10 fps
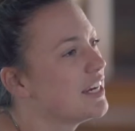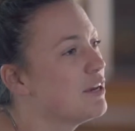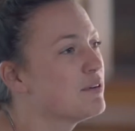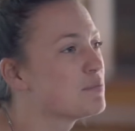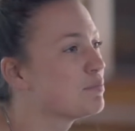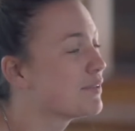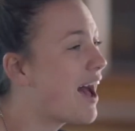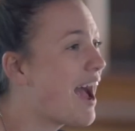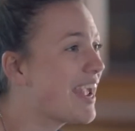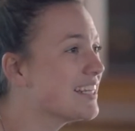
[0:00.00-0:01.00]
He was
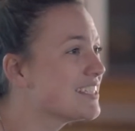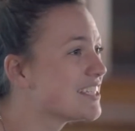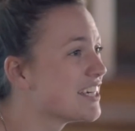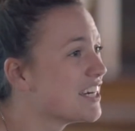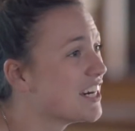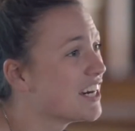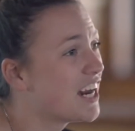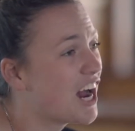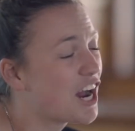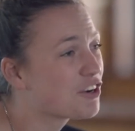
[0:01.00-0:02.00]
blind,
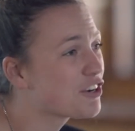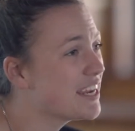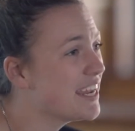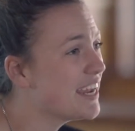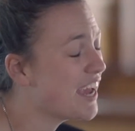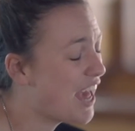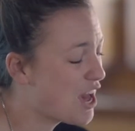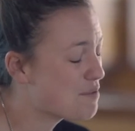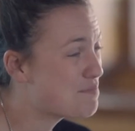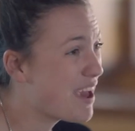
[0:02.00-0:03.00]
hungry, a